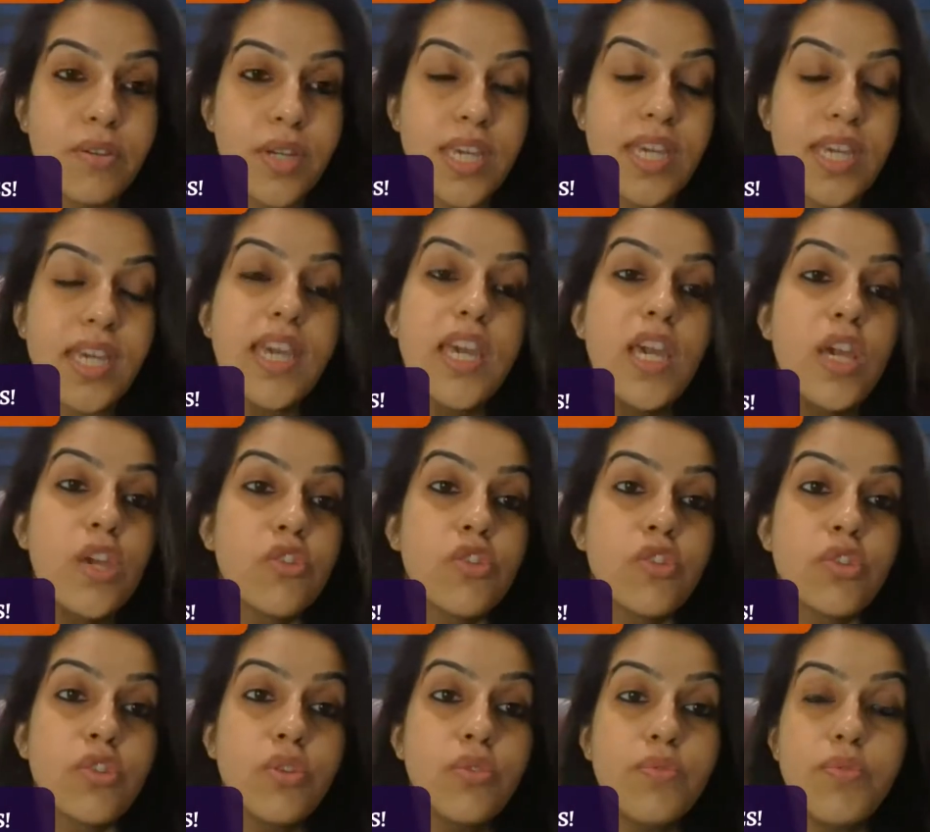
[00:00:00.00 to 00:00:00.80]
Okay,
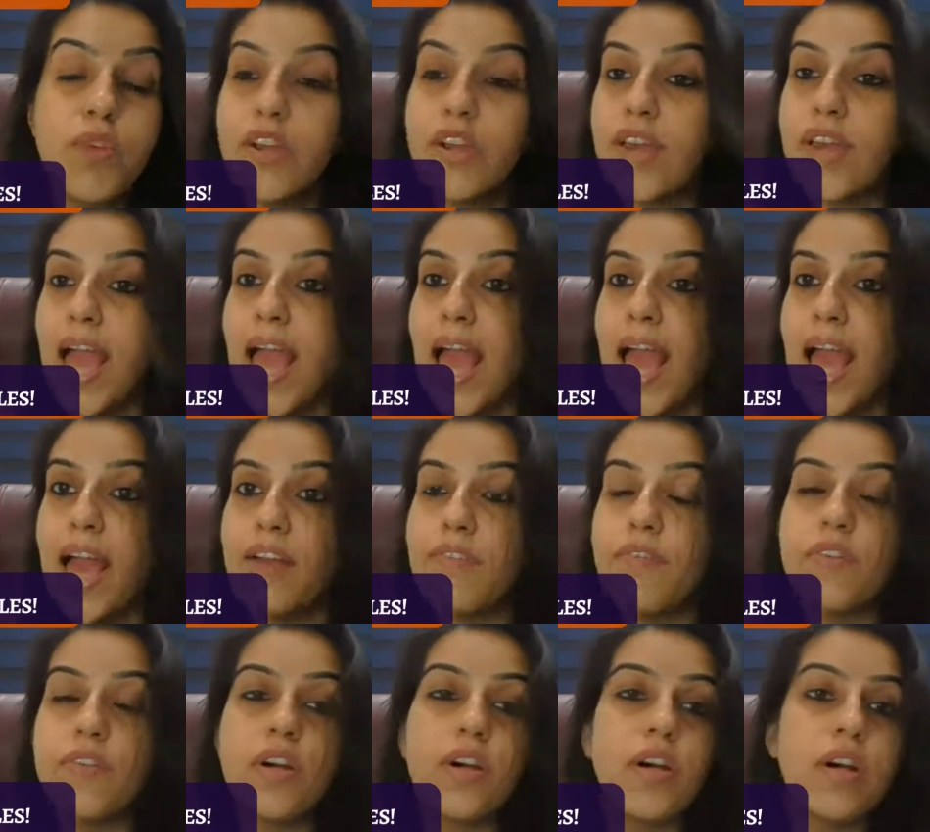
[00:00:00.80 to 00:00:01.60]
so you've got to
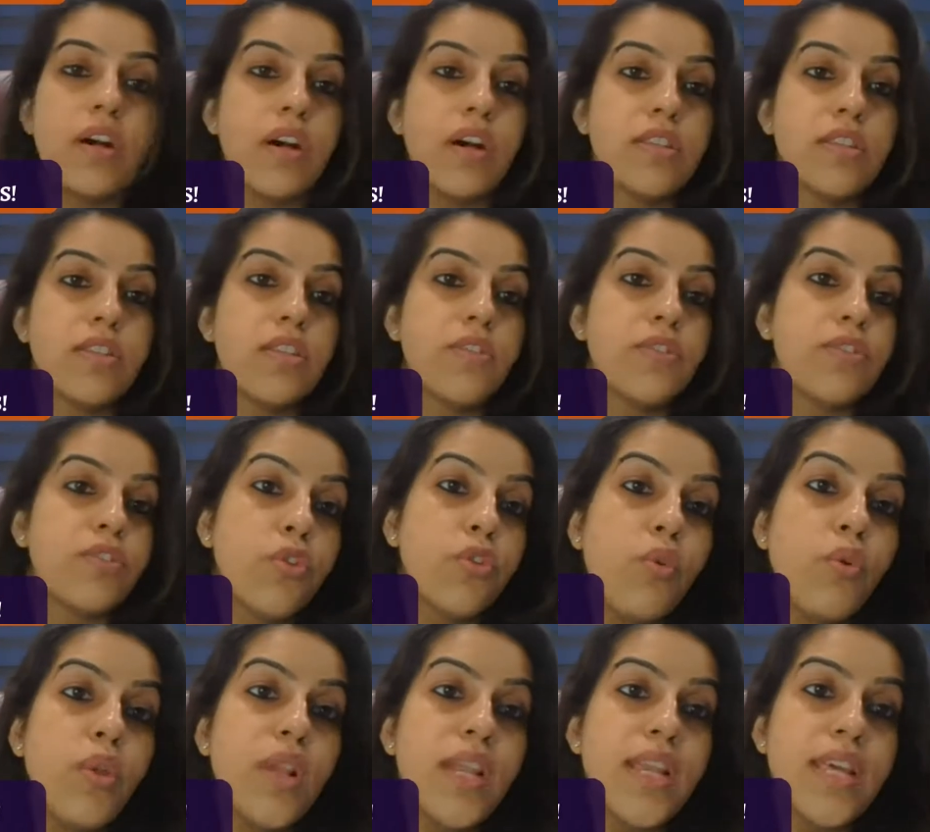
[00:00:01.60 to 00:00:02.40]
have the
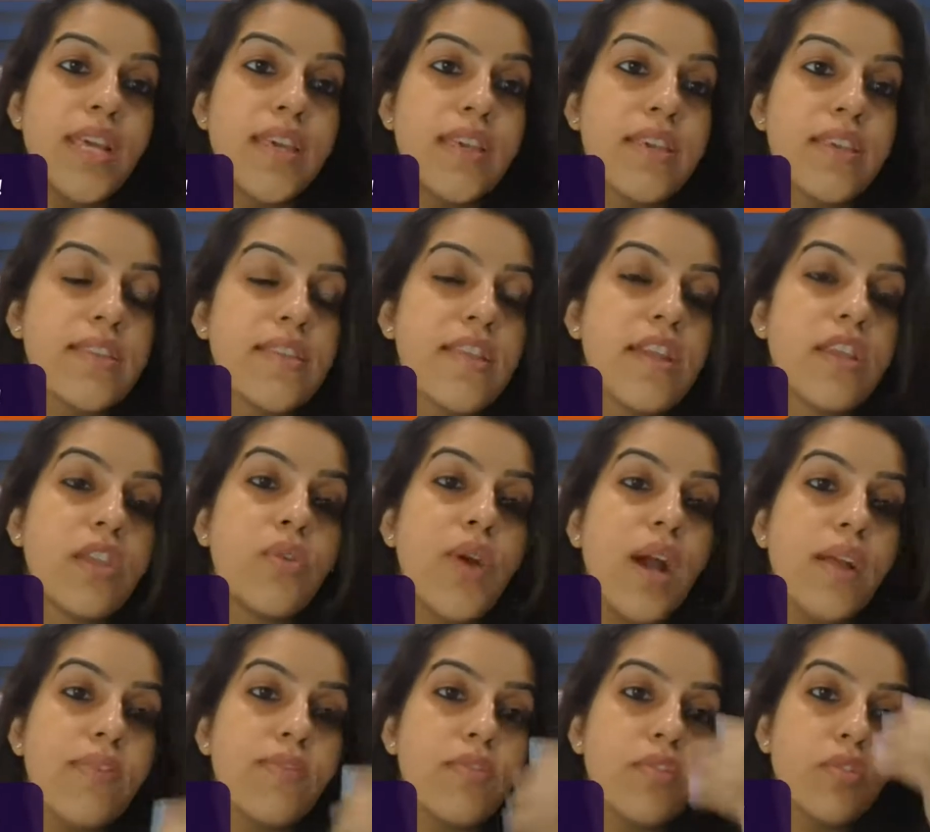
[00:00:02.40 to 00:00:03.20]
rule is that
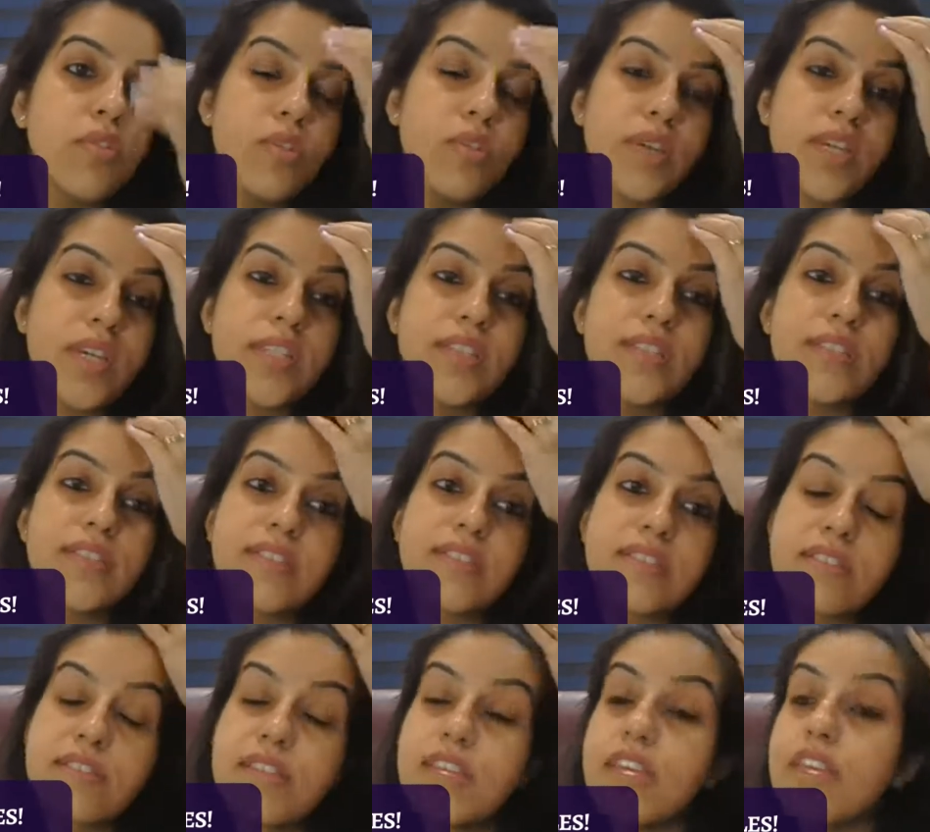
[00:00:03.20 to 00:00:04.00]
you have to look at the
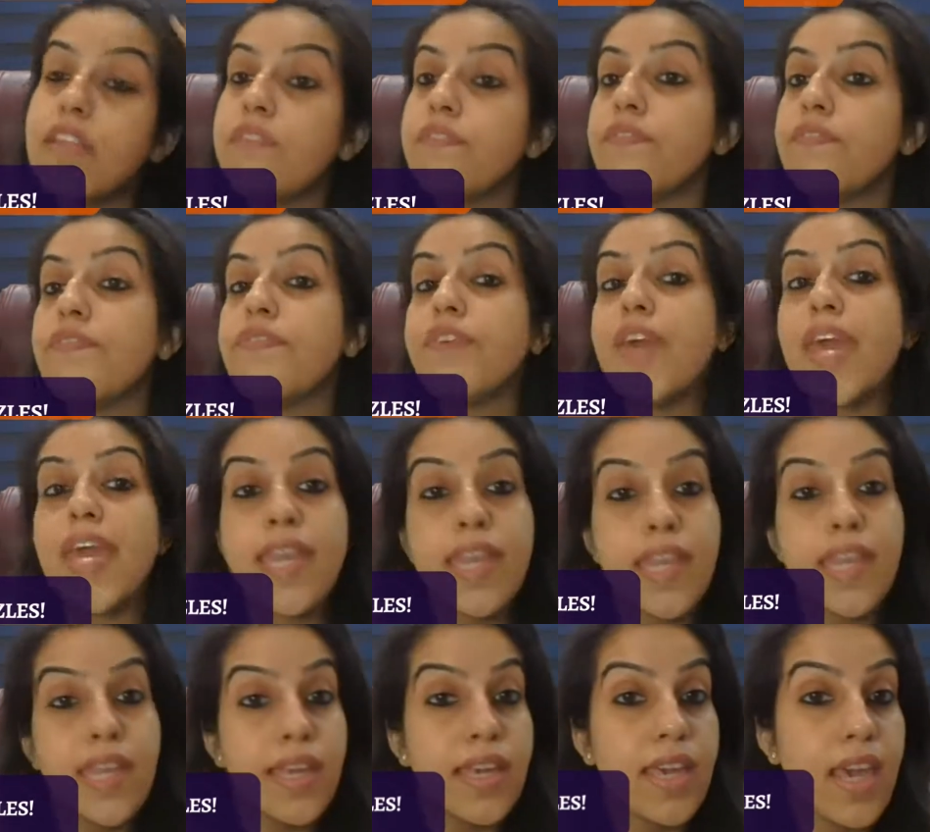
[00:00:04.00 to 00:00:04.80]
screen
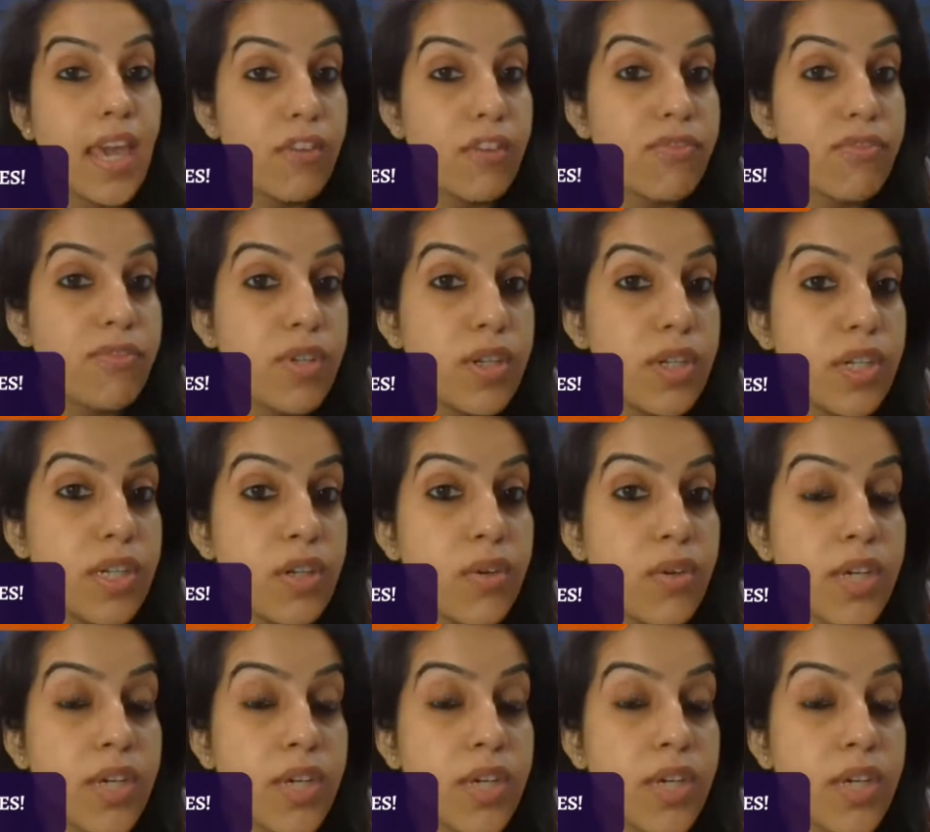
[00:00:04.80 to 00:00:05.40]
very carefully.